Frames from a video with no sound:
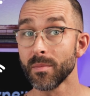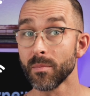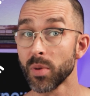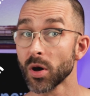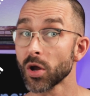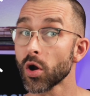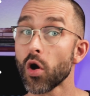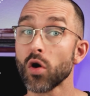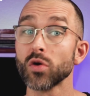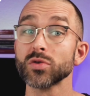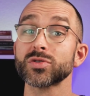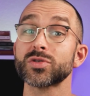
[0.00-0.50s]

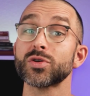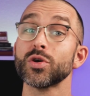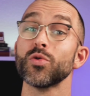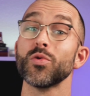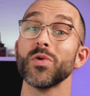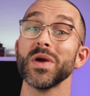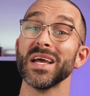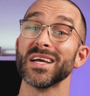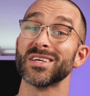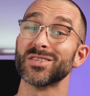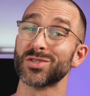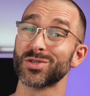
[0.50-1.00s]
but
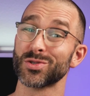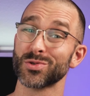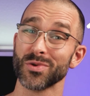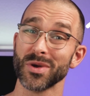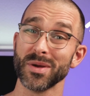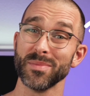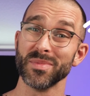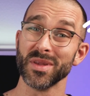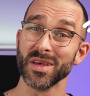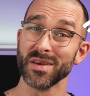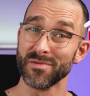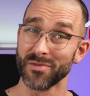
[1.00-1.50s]
also
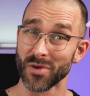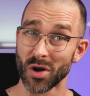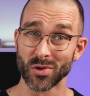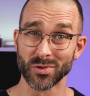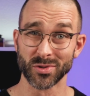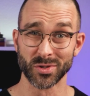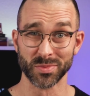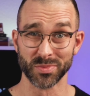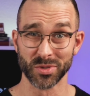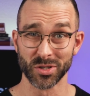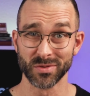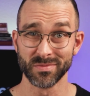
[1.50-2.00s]
extremely
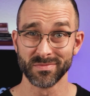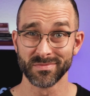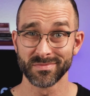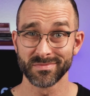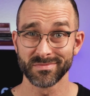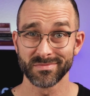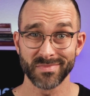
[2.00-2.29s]
vulnerable.